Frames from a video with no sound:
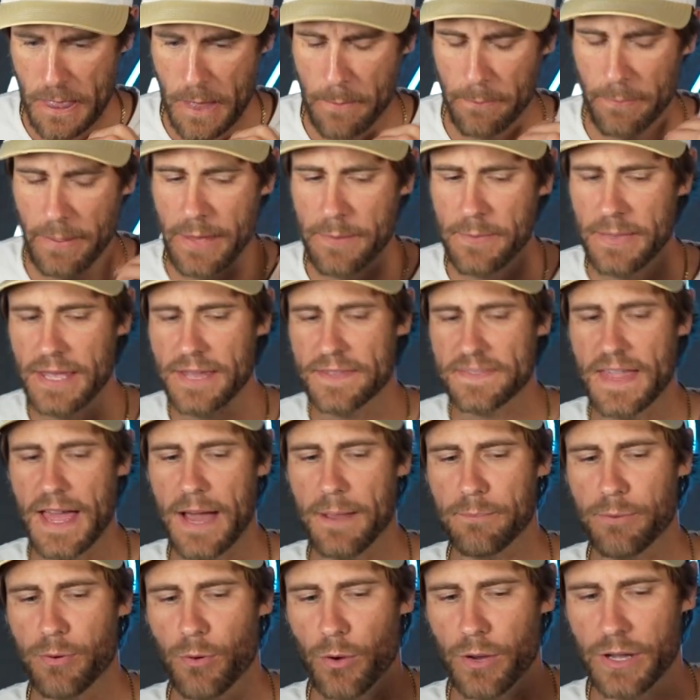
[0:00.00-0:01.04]
Maybe at
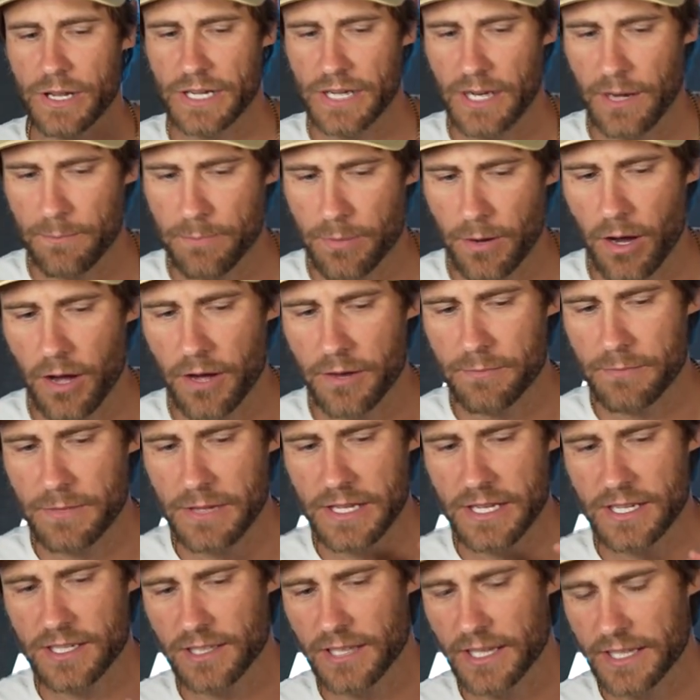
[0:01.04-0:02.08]
that point, upon me
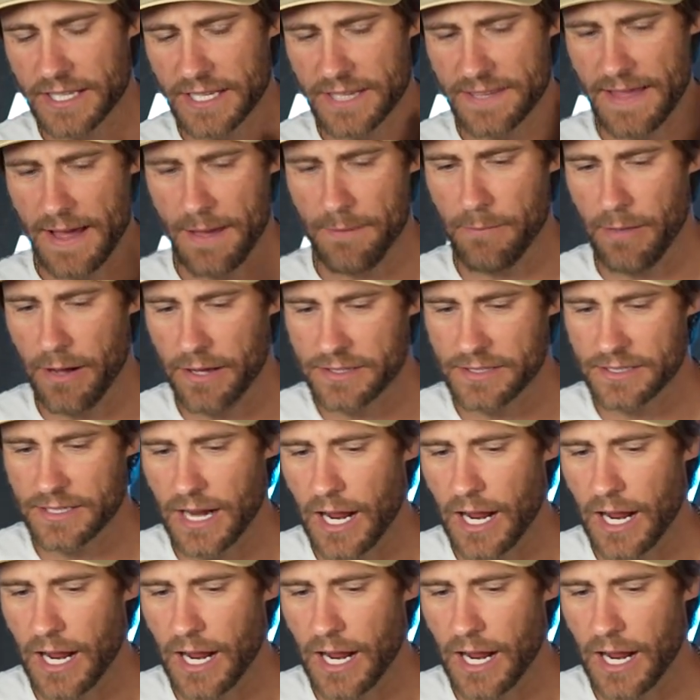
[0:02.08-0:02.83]
clicking that button,